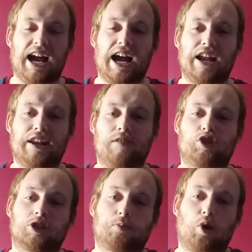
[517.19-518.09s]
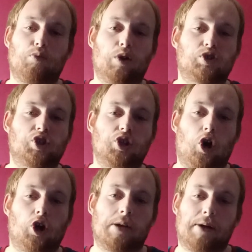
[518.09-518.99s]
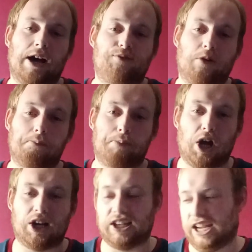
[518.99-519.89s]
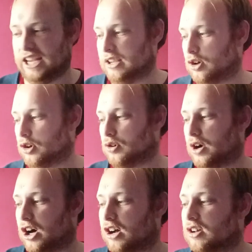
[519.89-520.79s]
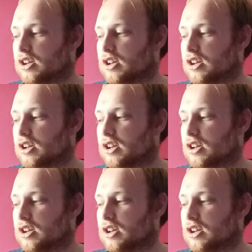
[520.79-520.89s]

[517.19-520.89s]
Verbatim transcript: and they've just bought in Wilson Odobert from Burnley, who are